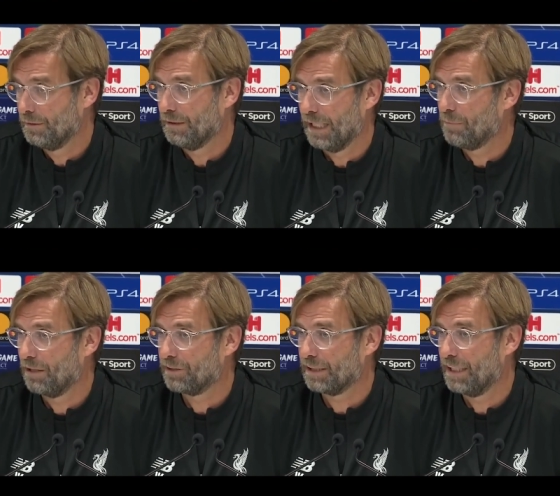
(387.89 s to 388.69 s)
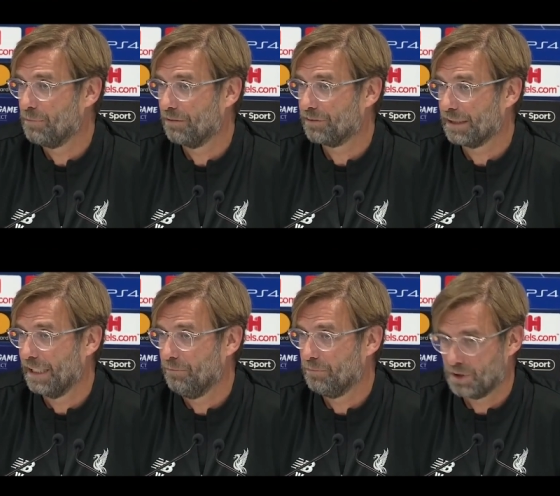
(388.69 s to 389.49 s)
game after game after
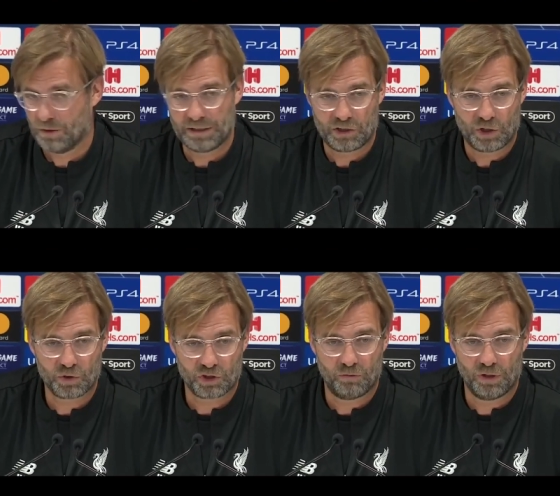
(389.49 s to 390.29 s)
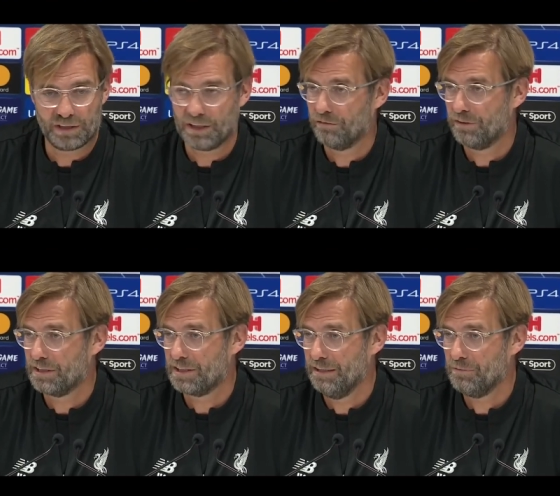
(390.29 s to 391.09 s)
game. So that shows the quality of
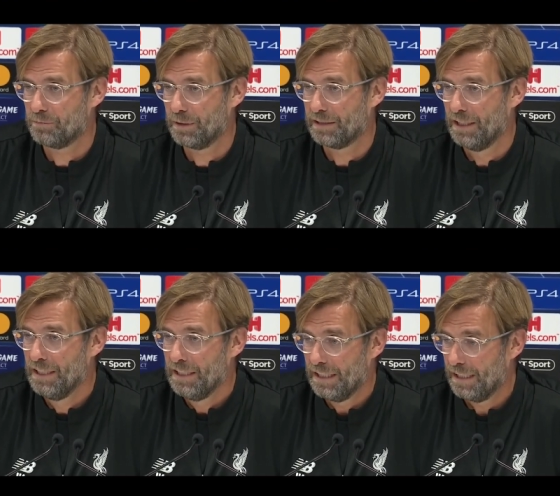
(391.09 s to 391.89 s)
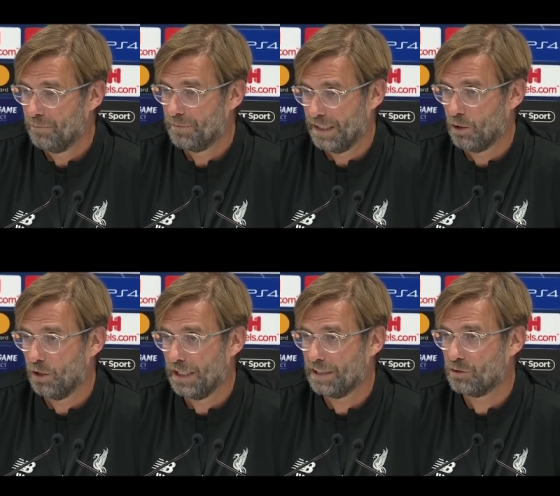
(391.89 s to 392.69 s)
these teams. But um, they
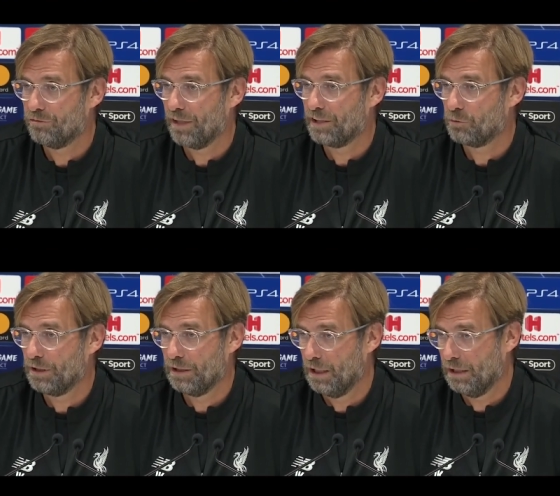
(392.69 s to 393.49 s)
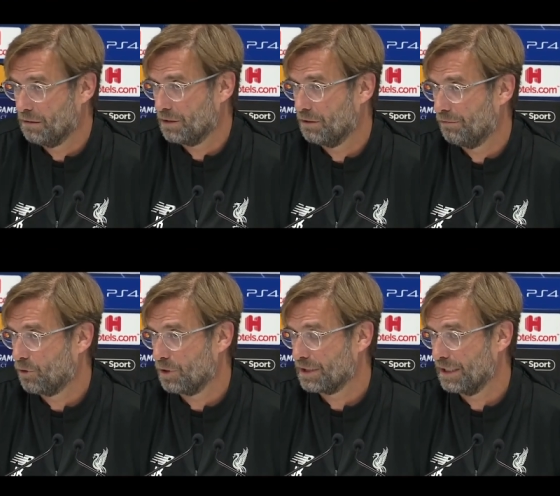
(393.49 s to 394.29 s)
all had to fight really hard. So, of
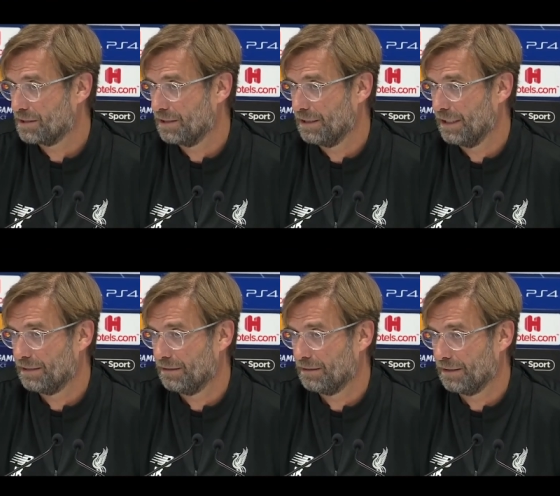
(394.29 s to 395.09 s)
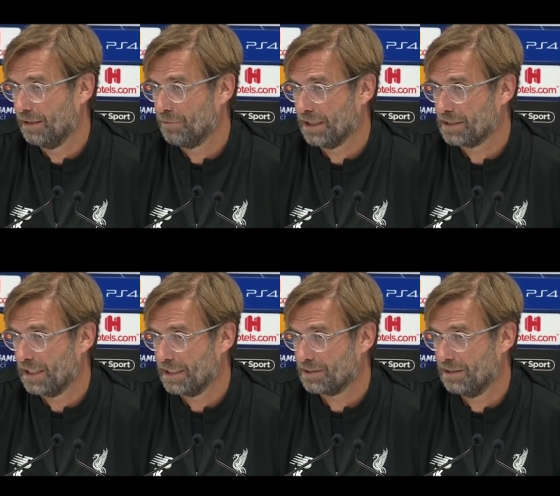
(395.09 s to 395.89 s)
course, yesterday night, uh, the game against
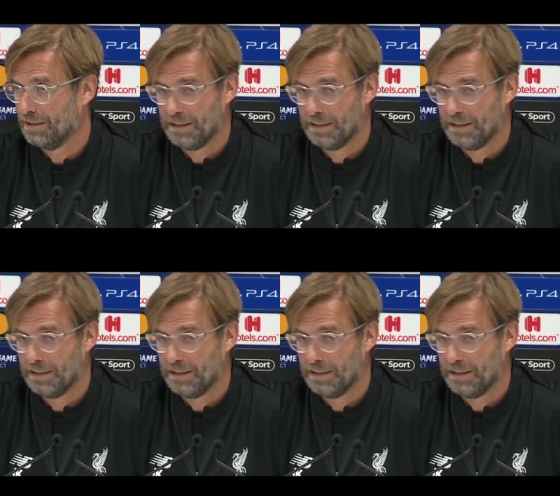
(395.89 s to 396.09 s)
Leicester,